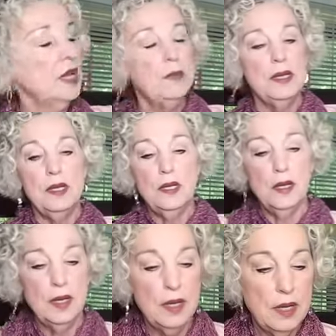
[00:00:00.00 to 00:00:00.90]
I
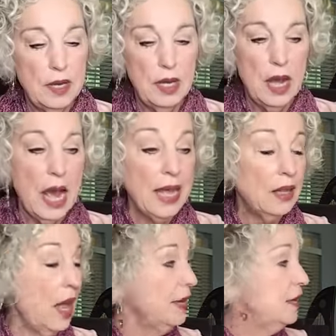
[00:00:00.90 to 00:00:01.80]
mean, I
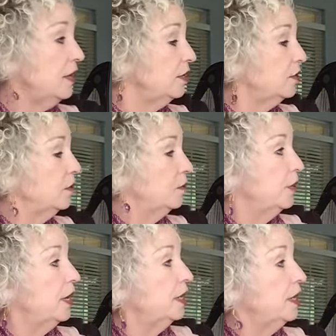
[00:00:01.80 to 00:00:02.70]
like it,
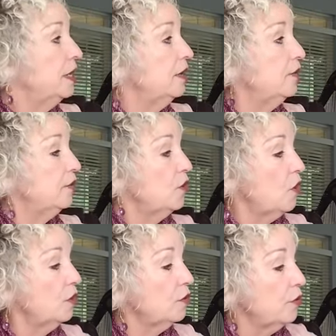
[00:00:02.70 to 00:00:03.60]
but it is an
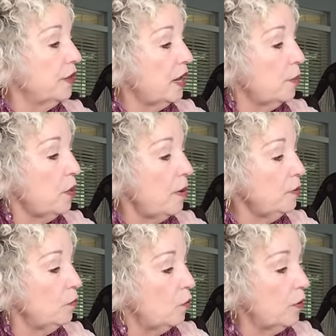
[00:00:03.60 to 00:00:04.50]
article that I
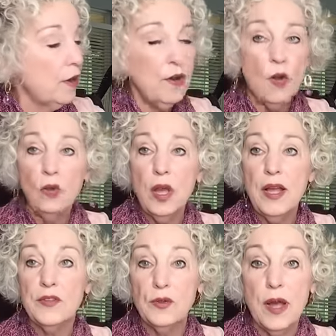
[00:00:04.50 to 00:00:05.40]
probably won't wear a whole
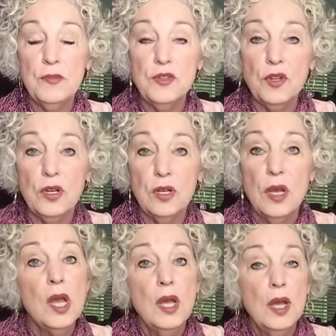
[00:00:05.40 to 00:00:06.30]
lot, so I'm just gonna
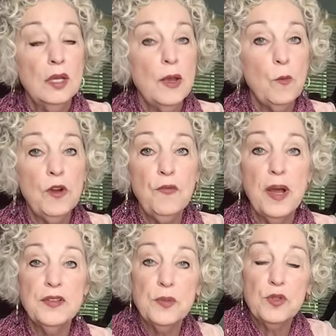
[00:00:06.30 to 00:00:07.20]
let one of
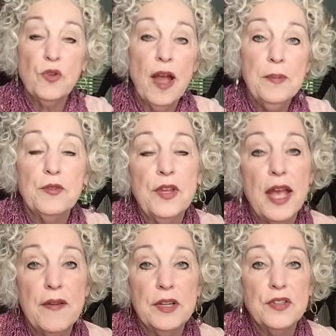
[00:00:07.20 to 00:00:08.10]
my subscribers
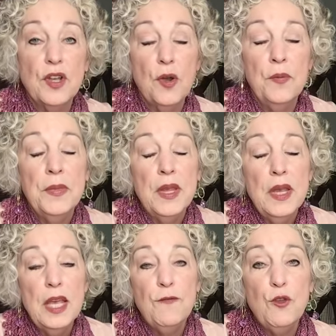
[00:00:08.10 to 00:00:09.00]
have it. So
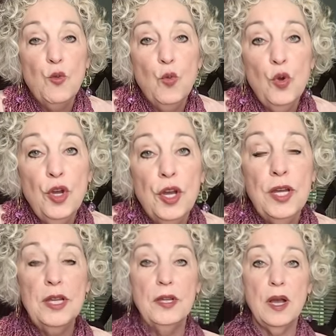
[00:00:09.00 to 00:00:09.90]
if you
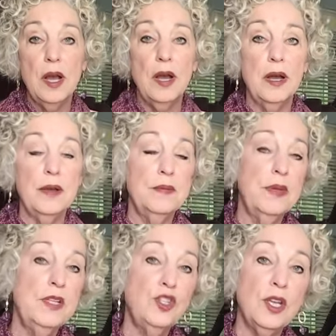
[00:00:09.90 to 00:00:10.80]
would, uh,
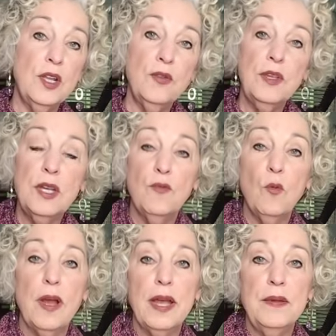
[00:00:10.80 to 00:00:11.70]
it, to enter the
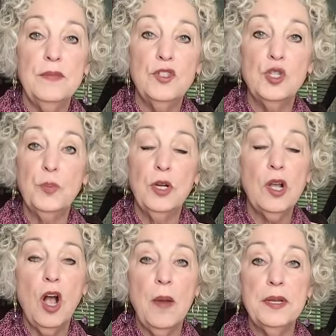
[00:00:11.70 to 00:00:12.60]
giveaway, just put a
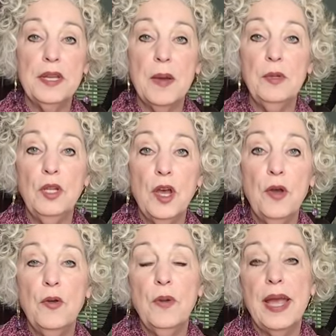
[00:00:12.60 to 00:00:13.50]
comment down
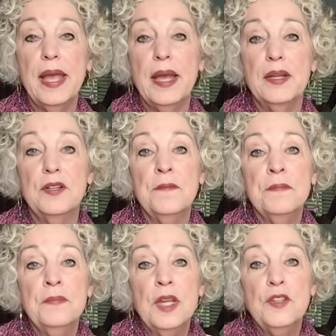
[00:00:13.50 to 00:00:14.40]
below and
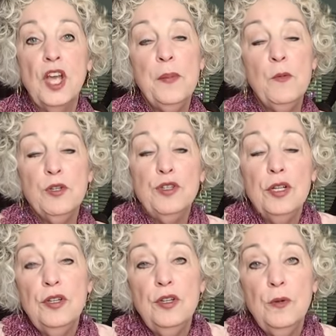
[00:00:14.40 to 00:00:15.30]
tell me what
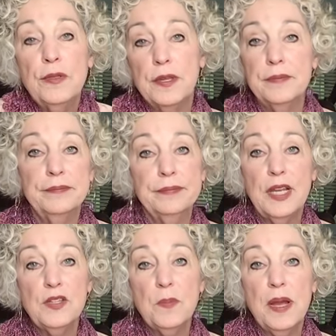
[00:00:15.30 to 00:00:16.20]
you're gonna do with it.
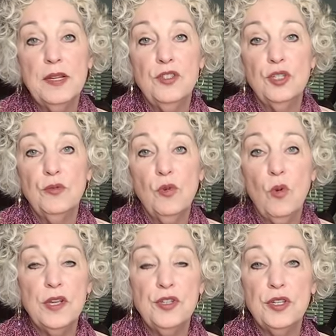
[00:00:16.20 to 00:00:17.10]
That's my general
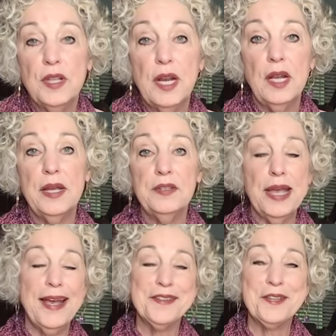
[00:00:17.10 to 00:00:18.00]
question that I like
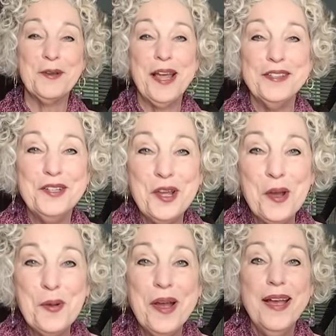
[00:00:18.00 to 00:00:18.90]
to ask. And I like to
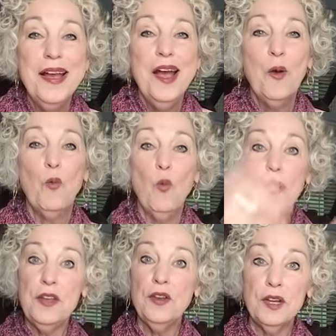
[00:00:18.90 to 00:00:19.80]
know
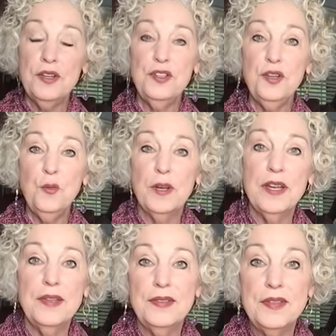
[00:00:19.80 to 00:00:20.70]
what you're going to do
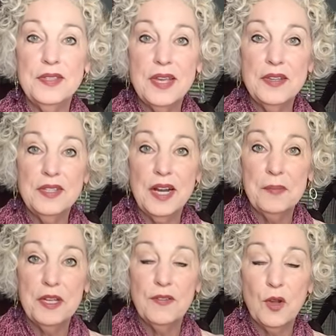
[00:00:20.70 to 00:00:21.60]
with these things that
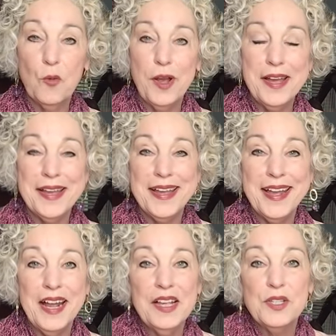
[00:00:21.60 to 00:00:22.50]
I'm giving away.
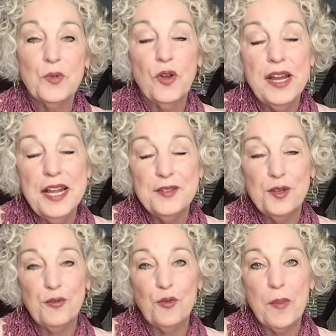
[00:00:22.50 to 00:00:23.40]
And I got some great
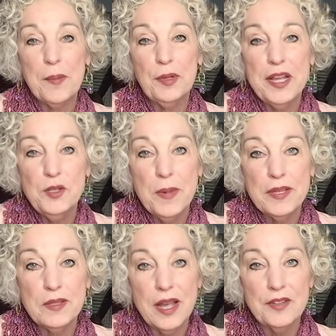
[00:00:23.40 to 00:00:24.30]
answers for my
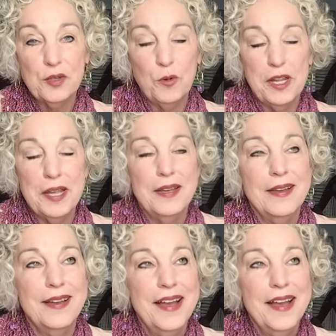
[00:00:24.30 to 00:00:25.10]
placemats last week.